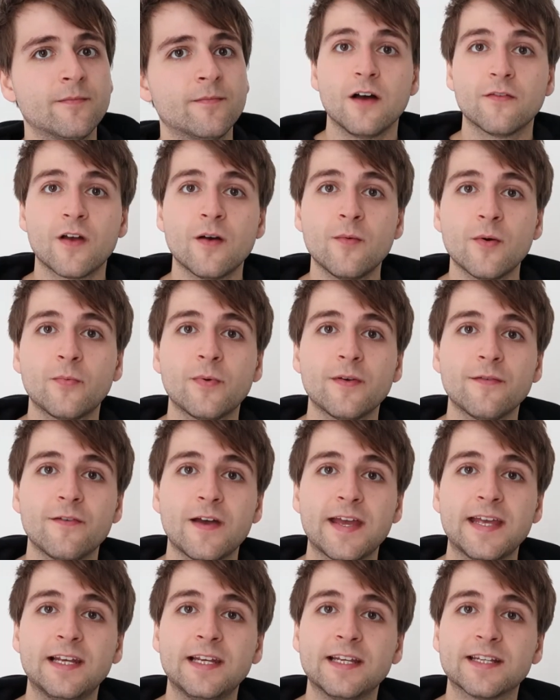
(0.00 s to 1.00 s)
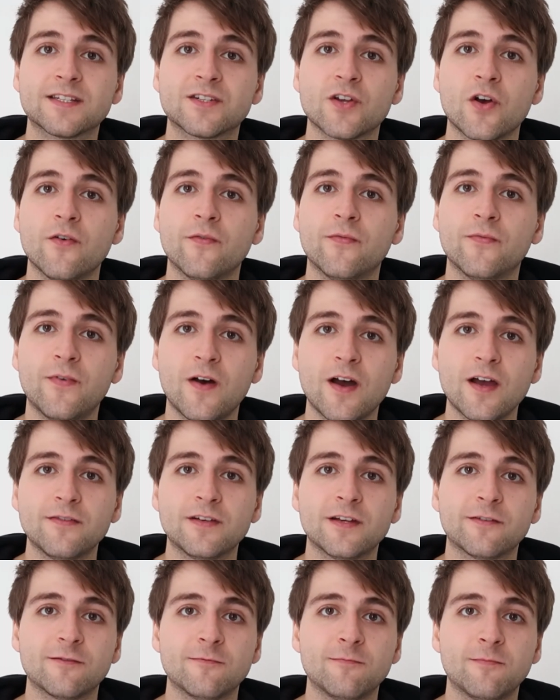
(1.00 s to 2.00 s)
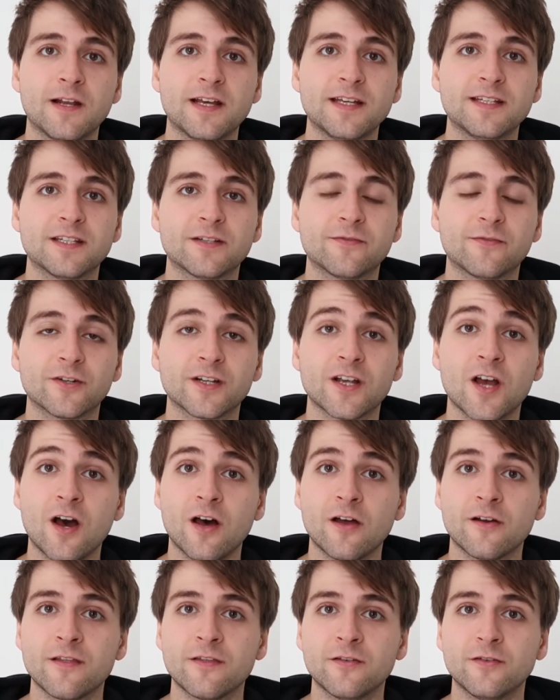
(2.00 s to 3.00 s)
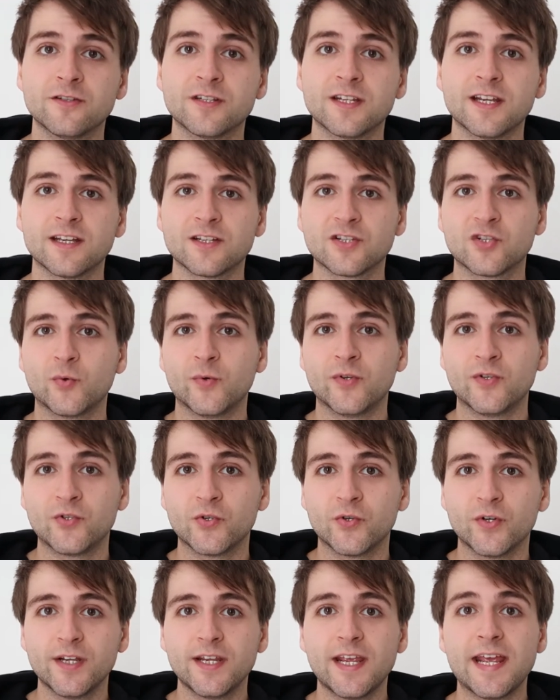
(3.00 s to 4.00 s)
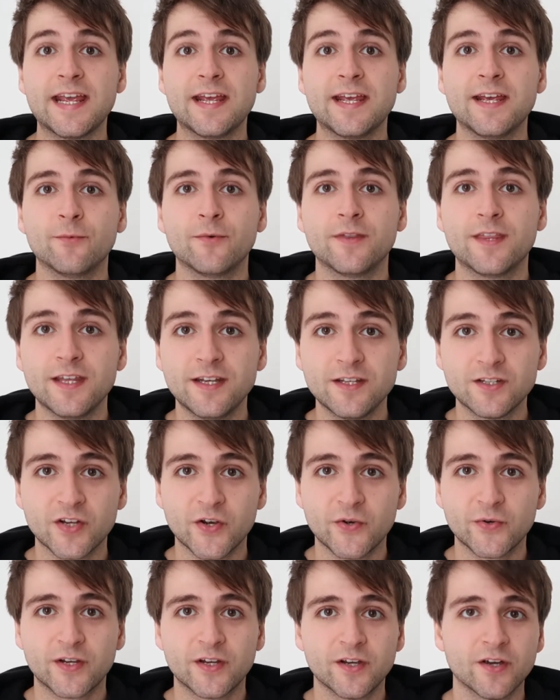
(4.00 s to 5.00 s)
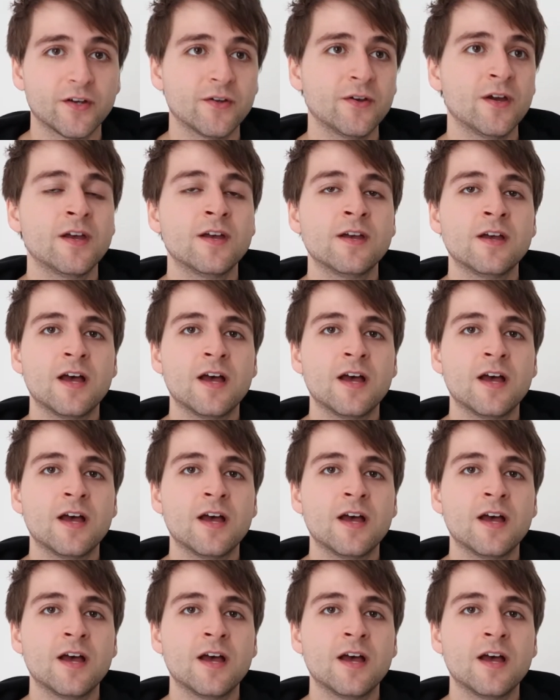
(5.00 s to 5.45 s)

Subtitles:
I've come up with a list of 5 different places for car enthusiasts to enjoy within Tokyo,